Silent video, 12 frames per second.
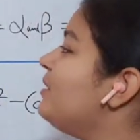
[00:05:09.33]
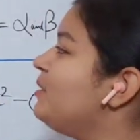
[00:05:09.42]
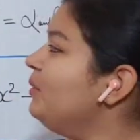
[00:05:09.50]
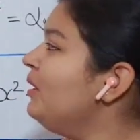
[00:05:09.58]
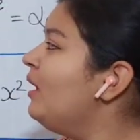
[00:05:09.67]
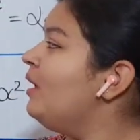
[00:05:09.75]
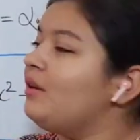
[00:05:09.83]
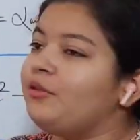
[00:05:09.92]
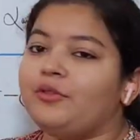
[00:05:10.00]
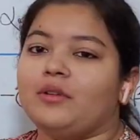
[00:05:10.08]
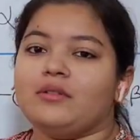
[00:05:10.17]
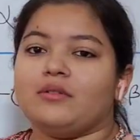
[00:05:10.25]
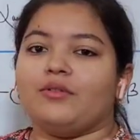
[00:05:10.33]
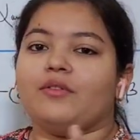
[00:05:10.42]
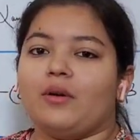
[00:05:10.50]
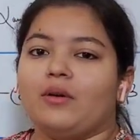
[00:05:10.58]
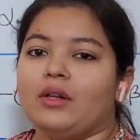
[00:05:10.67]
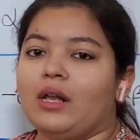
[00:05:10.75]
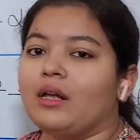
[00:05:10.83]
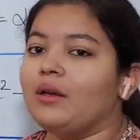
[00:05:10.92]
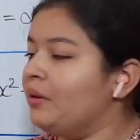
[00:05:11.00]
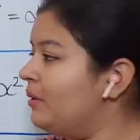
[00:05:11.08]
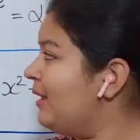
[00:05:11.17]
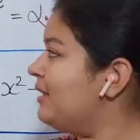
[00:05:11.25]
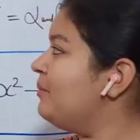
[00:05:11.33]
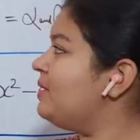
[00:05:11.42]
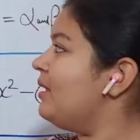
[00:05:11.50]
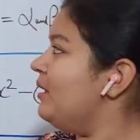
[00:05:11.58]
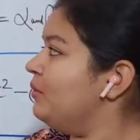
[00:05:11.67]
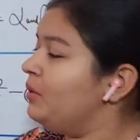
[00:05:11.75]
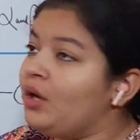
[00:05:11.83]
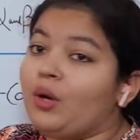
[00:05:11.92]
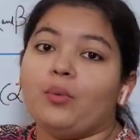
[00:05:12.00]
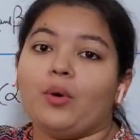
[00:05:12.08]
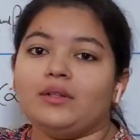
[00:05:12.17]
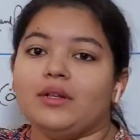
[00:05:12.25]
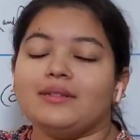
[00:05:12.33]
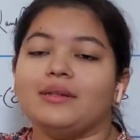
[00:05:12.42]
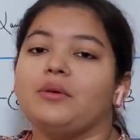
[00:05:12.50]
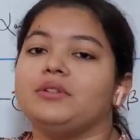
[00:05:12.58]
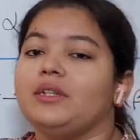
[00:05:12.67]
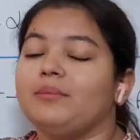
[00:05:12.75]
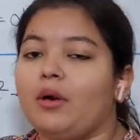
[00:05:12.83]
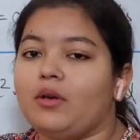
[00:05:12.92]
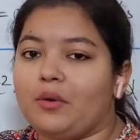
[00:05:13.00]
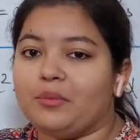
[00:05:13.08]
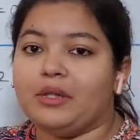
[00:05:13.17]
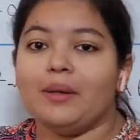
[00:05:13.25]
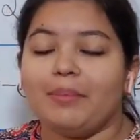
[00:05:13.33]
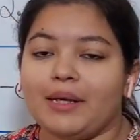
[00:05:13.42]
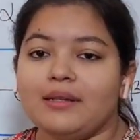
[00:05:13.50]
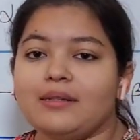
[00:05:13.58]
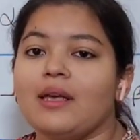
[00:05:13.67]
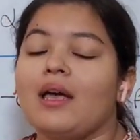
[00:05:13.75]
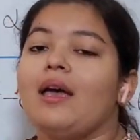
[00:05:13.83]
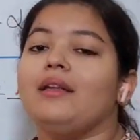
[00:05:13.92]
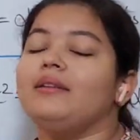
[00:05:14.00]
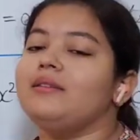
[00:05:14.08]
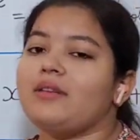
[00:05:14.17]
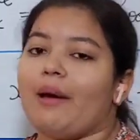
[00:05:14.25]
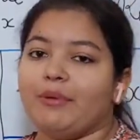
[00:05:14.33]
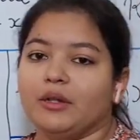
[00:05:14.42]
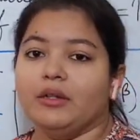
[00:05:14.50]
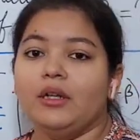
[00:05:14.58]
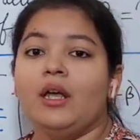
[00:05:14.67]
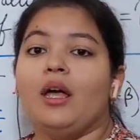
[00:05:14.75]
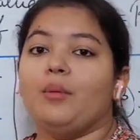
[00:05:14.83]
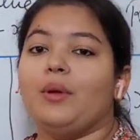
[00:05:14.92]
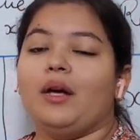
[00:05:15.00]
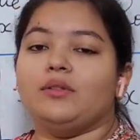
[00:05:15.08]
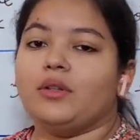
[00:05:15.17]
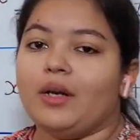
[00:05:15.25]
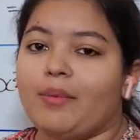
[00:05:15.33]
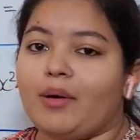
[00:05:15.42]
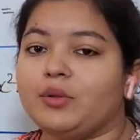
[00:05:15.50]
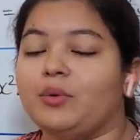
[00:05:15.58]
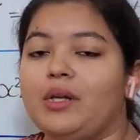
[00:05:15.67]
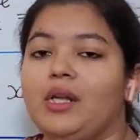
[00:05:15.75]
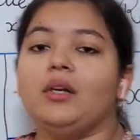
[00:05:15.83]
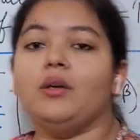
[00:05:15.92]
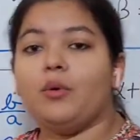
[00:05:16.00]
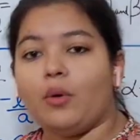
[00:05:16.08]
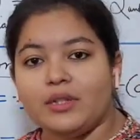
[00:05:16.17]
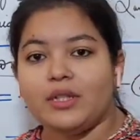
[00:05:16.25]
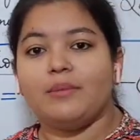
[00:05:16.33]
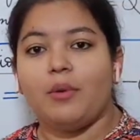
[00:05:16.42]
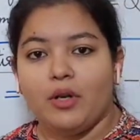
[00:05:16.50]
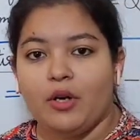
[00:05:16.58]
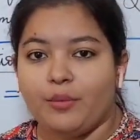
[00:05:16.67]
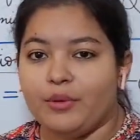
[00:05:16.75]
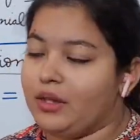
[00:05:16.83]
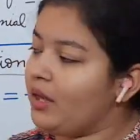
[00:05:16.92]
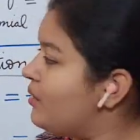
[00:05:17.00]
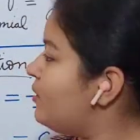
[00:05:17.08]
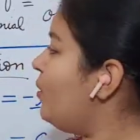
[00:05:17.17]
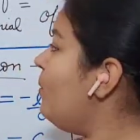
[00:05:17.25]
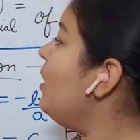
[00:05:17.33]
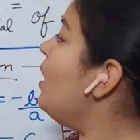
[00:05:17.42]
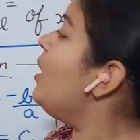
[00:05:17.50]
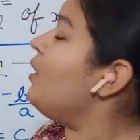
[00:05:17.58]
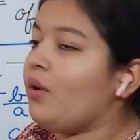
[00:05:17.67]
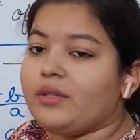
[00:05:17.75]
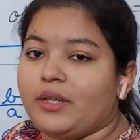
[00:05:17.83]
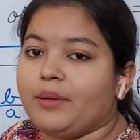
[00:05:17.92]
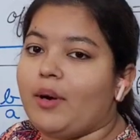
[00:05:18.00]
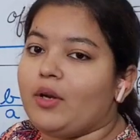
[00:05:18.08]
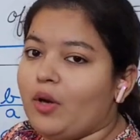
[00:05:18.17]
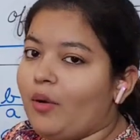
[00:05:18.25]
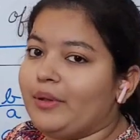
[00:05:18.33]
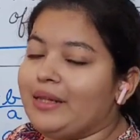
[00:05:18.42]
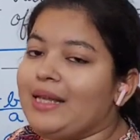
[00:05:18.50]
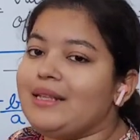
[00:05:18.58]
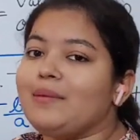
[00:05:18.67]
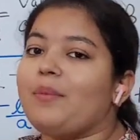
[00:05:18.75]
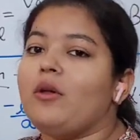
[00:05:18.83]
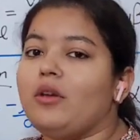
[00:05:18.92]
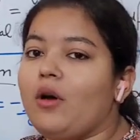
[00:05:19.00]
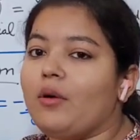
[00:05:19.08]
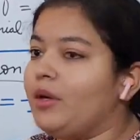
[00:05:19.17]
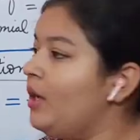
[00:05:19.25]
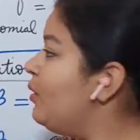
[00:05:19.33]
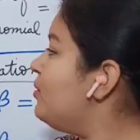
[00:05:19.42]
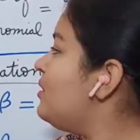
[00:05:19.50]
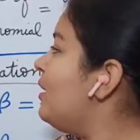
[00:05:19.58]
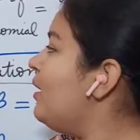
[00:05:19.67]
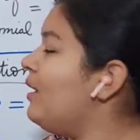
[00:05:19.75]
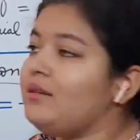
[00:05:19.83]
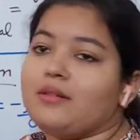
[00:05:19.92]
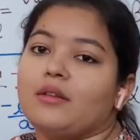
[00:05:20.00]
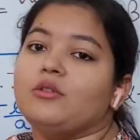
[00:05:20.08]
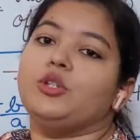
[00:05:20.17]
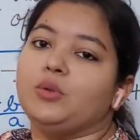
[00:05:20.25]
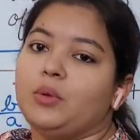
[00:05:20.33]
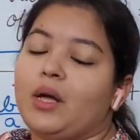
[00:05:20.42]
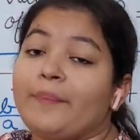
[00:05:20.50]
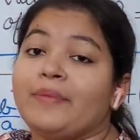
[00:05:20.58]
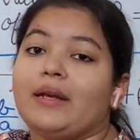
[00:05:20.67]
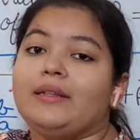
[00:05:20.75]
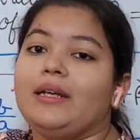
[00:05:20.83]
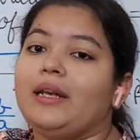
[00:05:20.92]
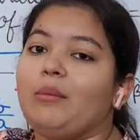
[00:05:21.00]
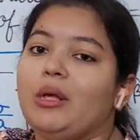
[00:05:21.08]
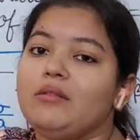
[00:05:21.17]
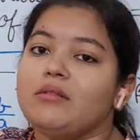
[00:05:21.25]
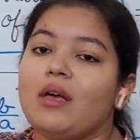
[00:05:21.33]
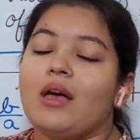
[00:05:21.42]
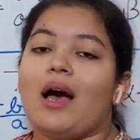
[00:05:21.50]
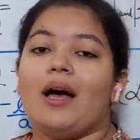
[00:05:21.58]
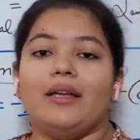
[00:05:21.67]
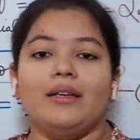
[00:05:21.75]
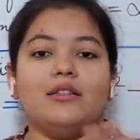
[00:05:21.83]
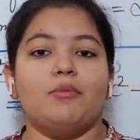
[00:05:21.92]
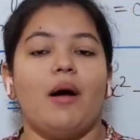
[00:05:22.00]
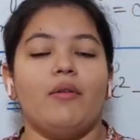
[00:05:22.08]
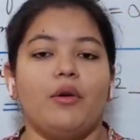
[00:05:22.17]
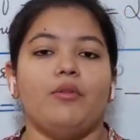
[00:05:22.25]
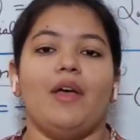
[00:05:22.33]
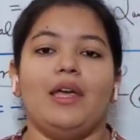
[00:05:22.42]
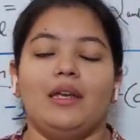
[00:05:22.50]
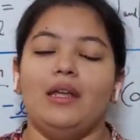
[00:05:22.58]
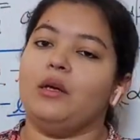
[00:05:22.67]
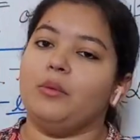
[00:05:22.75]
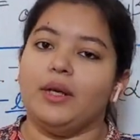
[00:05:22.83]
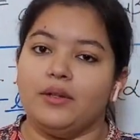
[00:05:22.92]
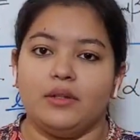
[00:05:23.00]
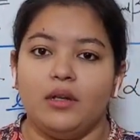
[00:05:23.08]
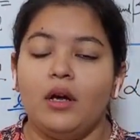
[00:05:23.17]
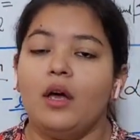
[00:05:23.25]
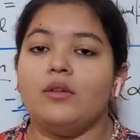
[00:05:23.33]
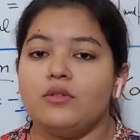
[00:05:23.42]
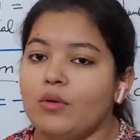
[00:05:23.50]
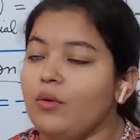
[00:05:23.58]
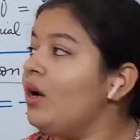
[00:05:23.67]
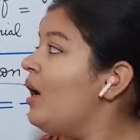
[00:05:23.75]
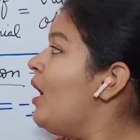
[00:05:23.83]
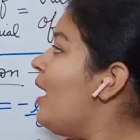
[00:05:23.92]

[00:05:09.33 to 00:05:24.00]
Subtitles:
So first of all, let me tell you what is a quadratic polynomial, because in this chapter we are talking about only quadratic polynomial. So quadratic polynomial is a polynomial whose degree is 2. Degree means highest power of any equation. So